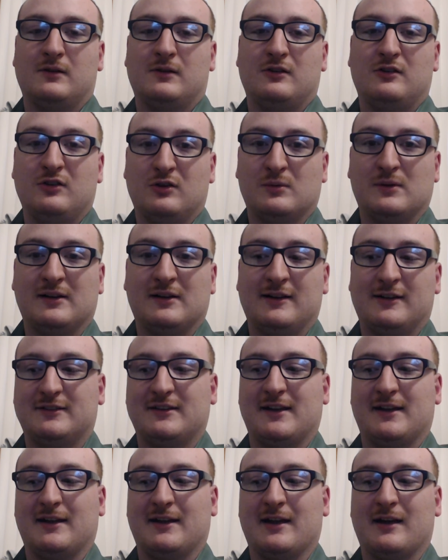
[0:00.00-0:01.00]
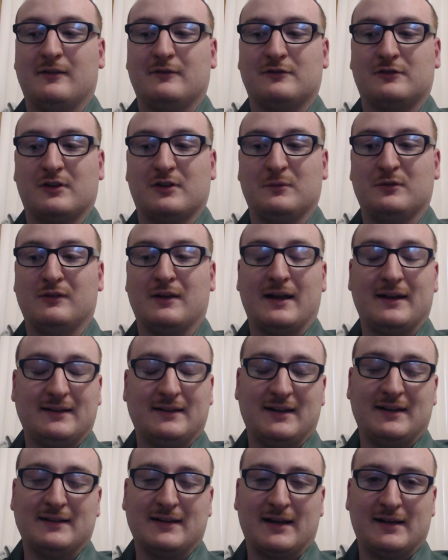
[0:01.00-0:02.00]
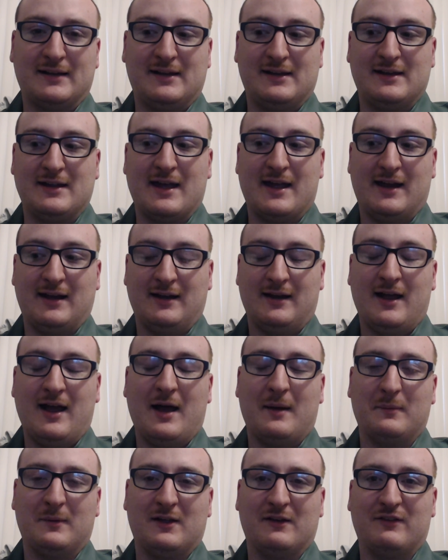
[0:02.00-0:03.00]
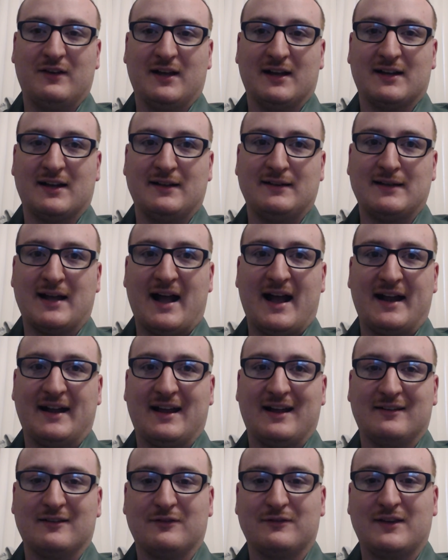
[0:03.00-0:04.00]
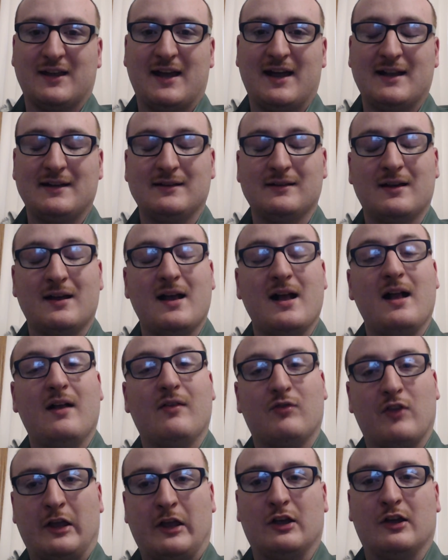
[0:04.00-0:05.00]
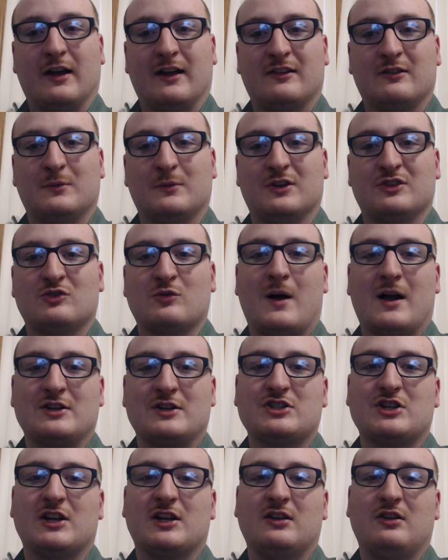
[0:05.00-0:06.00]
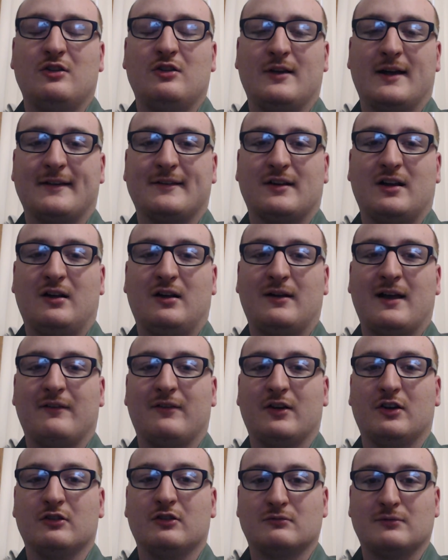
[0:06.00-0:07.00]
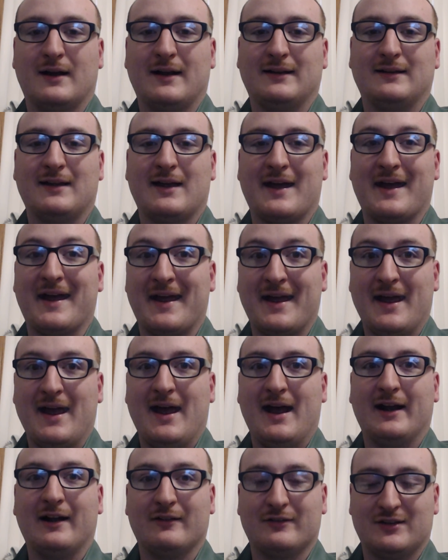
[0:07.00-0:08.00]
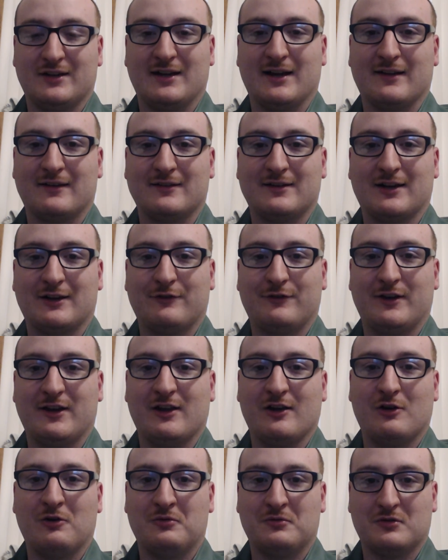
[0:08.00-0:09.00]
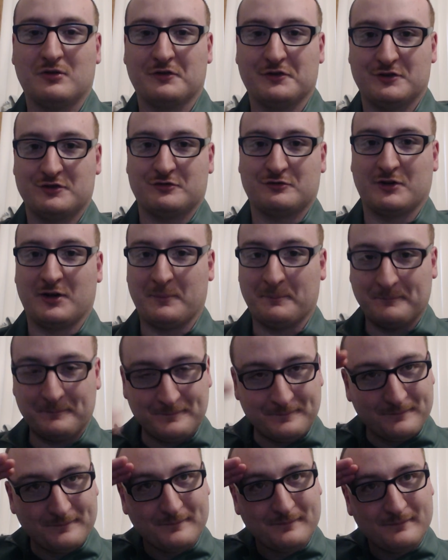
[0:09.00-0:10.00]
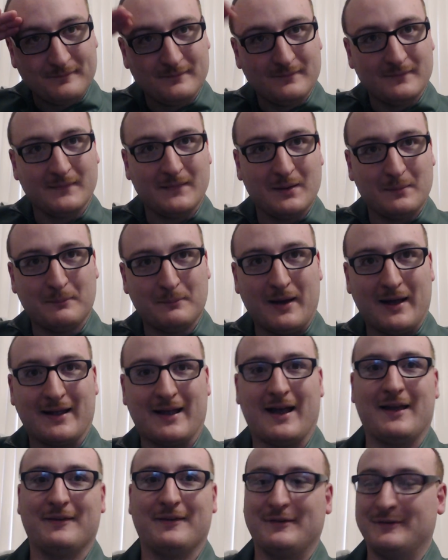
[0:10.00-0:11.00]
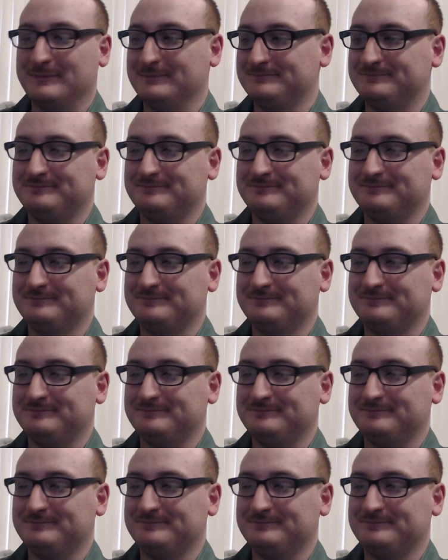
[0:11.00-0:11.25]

Good Will Hunting from 1998. I'm giving it a 9 out of 10. Thank you guys so much for watching. You guys all have a great day. And I'll see you guys in the next video or stream. Bye, guys.